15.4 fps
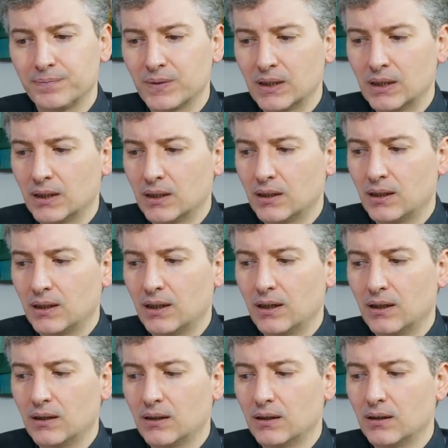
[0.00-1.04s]
It's
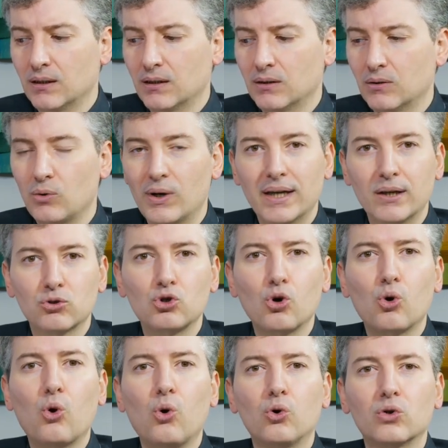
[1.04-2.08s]
not that
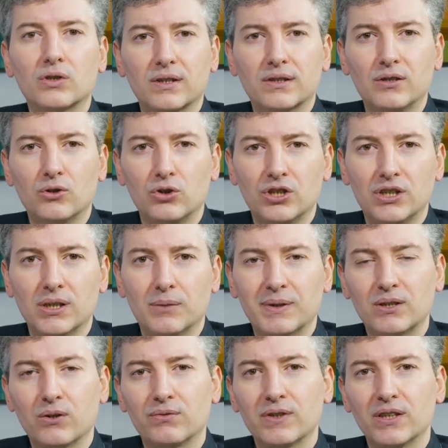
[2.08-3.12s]
I'm against surgery,
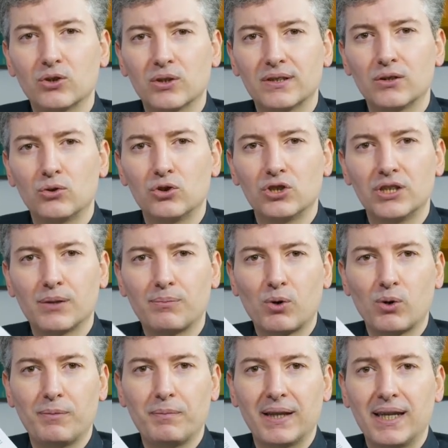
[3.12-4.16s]
but I see surgery
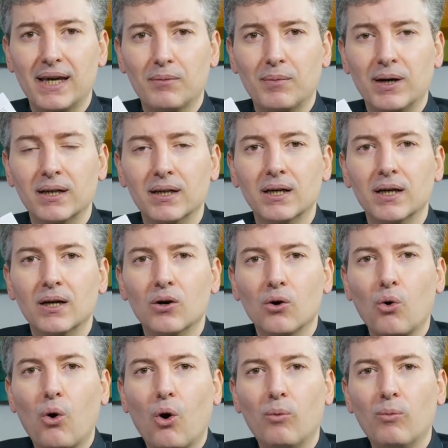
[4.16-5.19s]
for lipedema
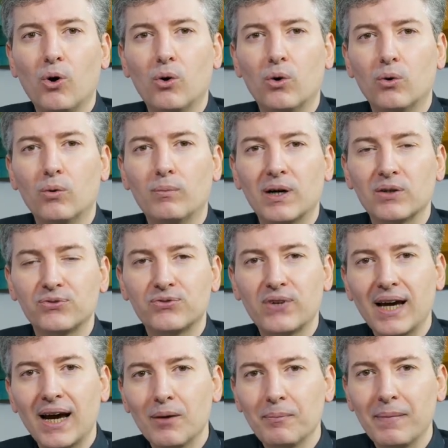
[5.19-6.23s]
as
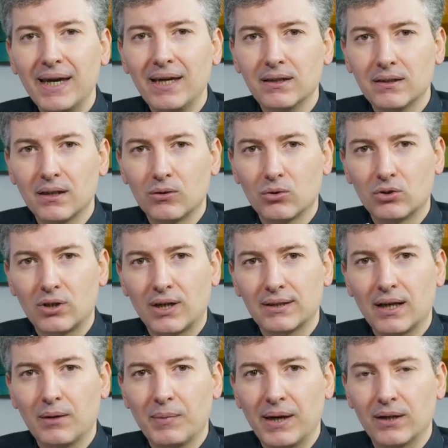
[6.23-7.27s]
a tool in the
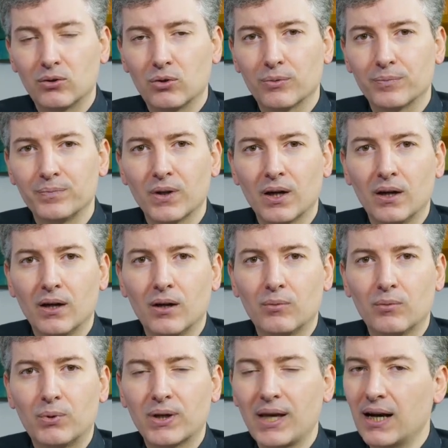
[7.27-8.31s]
treatment,
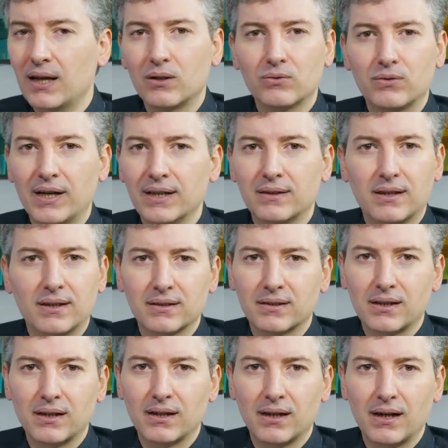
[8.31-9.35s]
because it won't bring
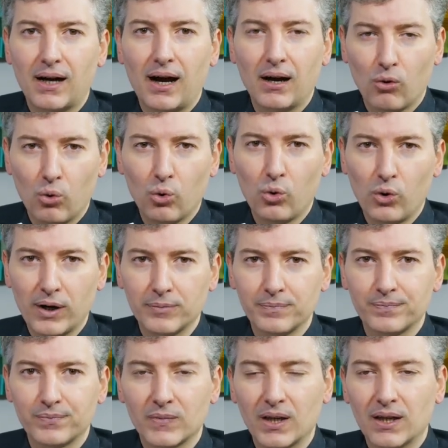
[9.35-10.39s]
a
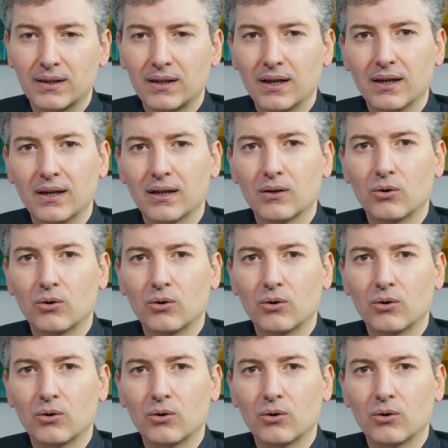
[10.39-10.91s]
cure.